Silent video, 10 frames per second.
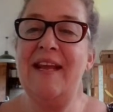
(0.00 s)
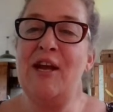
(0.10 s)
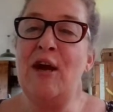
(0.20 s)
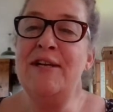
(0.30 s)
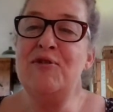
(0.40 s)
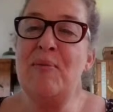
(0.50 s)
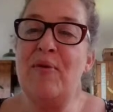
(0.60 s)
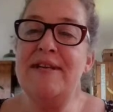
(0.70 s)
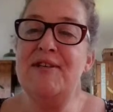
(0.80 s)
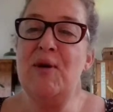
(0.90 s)
You're going to
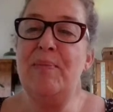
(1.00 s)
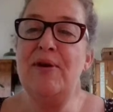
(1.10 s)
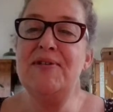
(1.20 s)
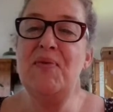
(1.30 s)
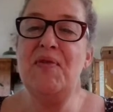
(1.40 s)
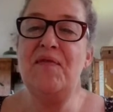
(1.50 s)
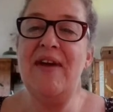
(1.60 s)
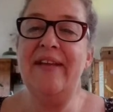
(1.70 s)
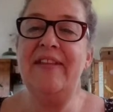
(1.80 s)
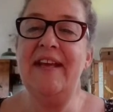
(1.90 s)
impress your boss with the
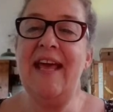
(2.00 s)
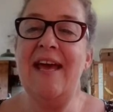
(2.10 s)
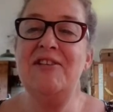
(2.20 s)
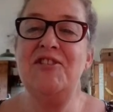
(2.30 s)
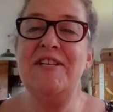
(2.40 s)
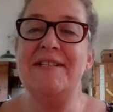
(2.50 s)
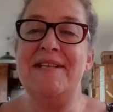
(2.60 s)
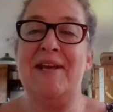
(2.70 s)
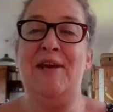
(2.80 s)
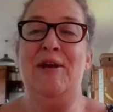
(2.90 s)
fact that Cash
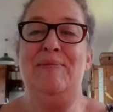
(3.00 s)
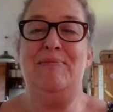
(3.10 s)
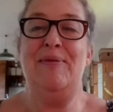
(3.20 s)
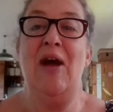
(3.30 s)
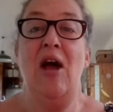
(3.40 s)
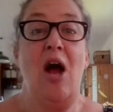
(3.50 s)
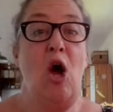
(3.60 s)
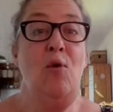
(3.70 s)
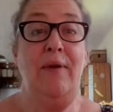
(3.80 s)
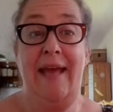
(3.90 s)
does keep...
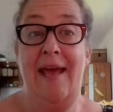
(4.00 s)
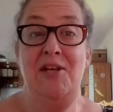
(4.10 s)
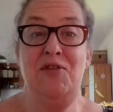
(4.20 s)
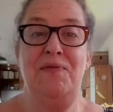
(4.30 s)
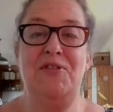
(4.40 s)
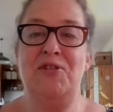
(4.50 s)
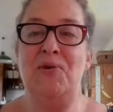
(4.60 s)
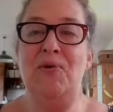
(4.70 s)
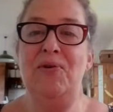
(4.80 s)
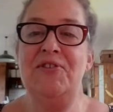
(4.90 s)
Oh, Cash for
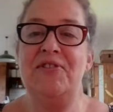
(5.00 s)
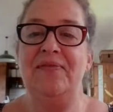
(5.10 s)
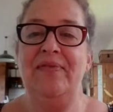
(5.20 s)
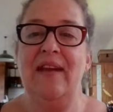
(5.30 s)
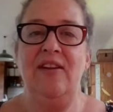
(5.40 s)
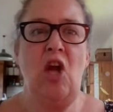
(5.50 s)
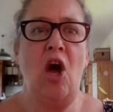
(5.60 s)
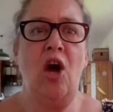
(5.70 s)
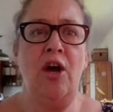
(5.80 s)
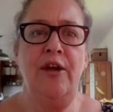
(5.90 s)
short.
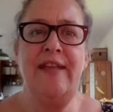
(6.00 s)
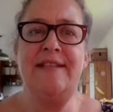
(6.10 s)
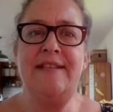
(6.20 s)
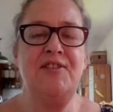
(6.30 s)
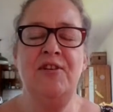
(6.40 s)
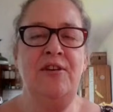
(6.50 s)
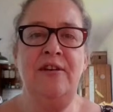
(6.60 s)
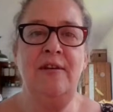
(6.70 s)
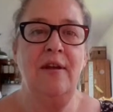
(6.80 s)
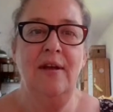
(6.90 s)
No, that's
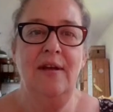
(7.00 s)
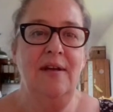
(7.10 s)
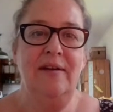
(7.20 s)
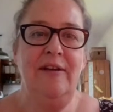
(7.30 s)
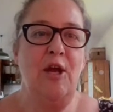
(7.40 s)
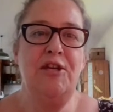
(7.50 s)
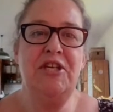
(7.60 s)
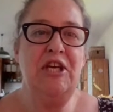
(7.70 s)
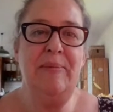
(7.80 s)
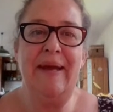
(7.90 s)
too
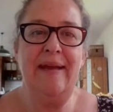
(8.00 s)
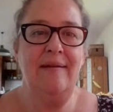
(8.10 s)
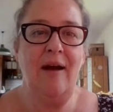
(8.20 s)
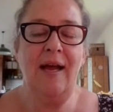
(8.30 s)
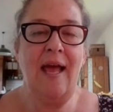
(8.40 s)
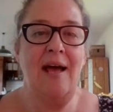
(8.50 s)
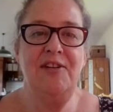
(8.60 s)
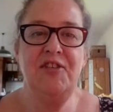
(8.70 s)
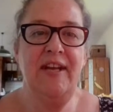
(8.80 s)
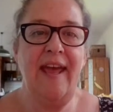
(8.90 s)
YouTube-y. I
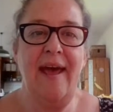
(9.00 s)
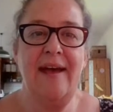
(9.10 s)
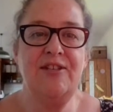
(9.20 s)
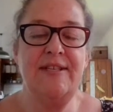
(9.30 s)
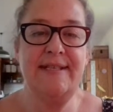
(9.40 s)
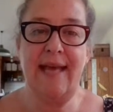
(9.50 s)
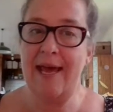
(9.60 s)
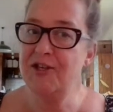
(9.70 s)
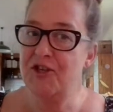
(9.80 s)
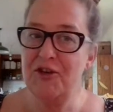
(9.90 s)
can't do Cash. It's
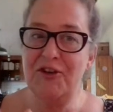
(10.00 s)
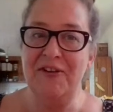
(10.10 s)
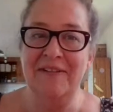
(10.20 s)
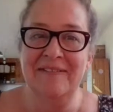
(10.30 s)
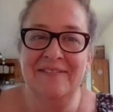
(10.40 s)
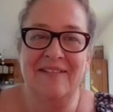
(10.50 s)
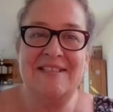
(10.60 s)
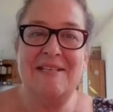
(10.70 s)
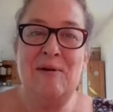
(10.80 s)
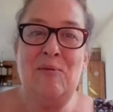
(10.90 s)
Cashew.
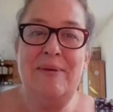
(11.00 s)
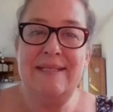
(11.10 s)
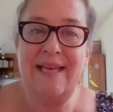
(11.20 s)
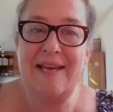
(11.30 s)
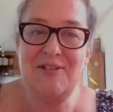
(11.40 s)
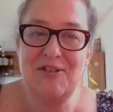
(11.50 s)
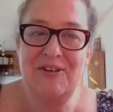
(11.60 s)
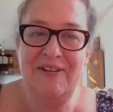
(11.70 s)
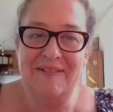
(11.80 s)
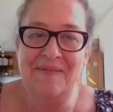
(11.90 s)
It's Little Miss
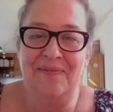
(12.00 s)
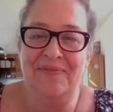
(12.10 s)
Cashew.